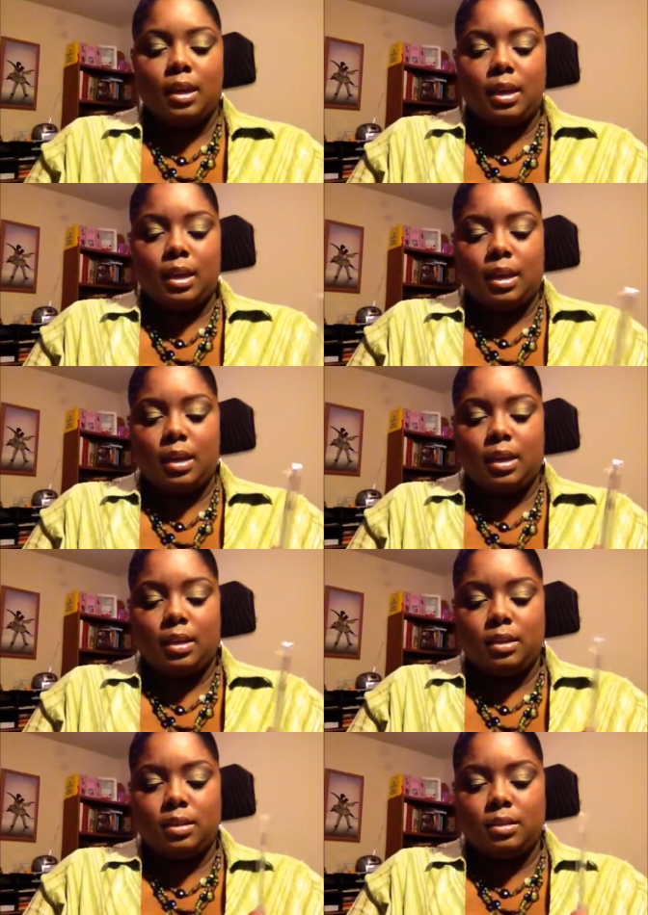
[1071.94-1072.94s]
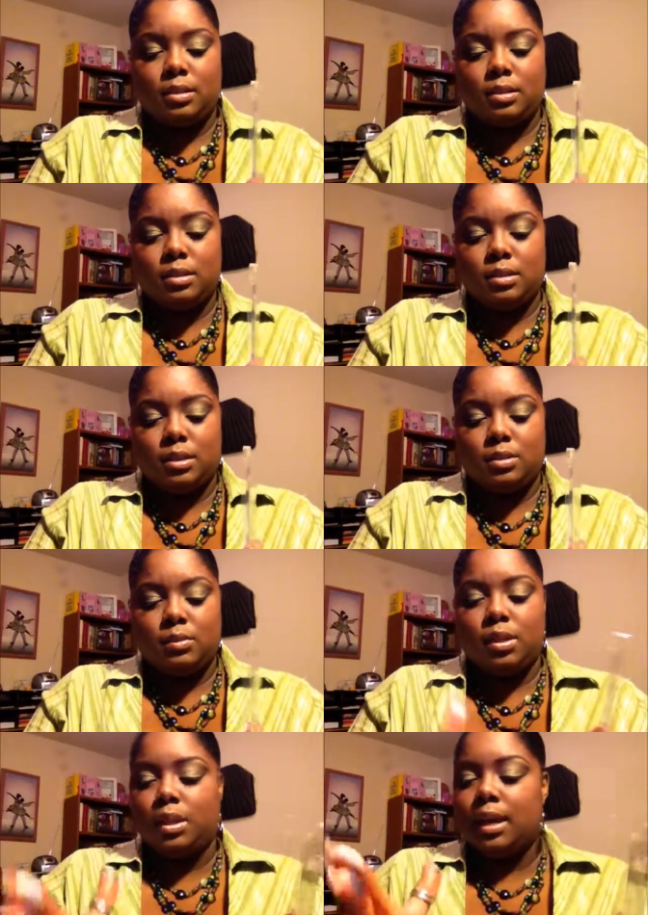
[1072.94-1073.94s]
And this is
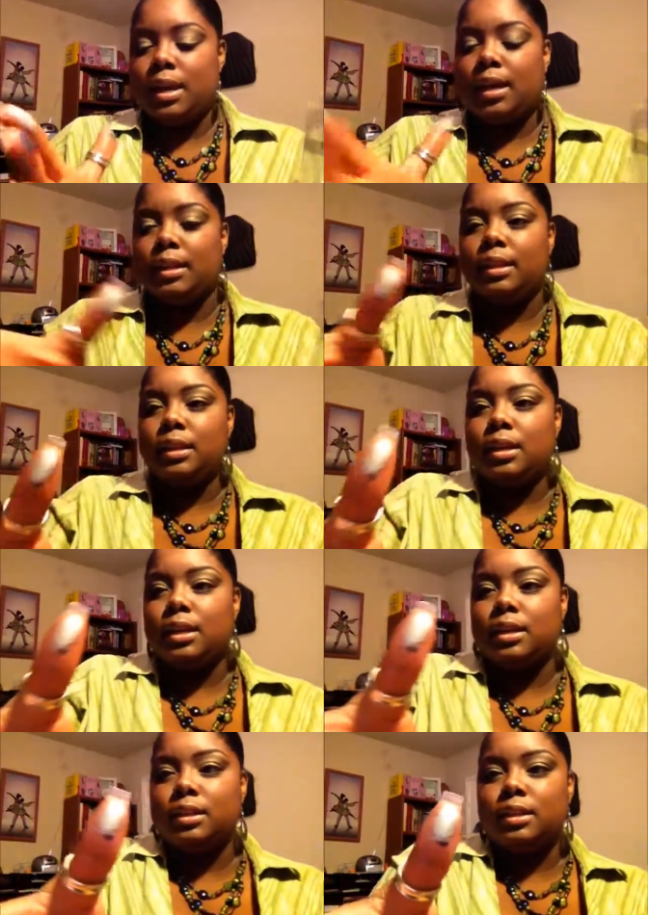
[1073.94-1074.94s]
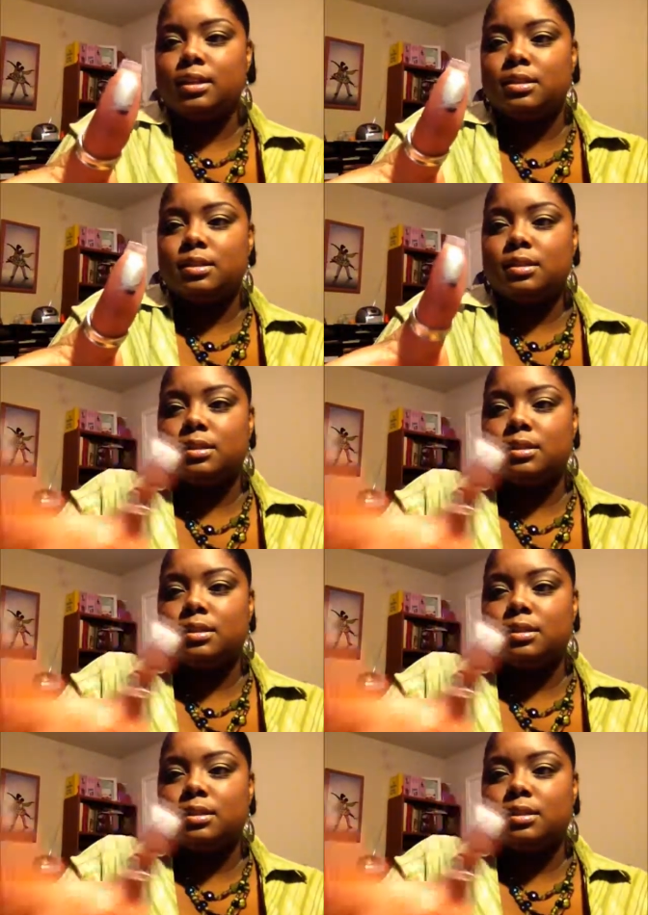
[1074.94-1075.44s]
one of the eyelid colors.